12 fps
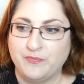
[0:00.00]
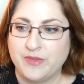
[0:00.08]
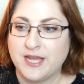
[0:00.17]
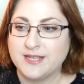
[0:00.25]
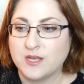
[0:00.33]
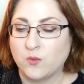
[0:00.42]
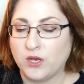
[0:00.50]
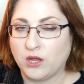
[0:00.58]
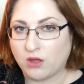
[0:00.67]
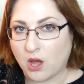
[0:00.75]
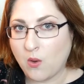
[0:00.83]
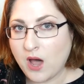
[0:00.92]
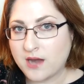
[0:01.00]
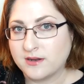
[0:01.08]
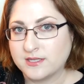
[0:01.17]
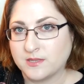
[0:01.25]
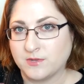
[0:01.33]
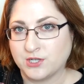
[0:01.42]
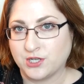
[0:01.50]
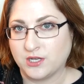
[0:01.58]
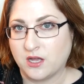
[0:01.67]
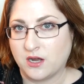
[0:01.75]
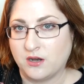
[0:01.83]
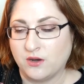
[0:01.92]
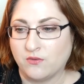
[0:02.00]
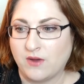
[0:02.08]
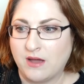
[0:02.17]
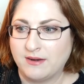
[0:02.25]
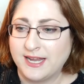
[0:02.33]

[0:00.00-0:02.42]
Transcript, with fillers: is that when you go out on submission on a new round,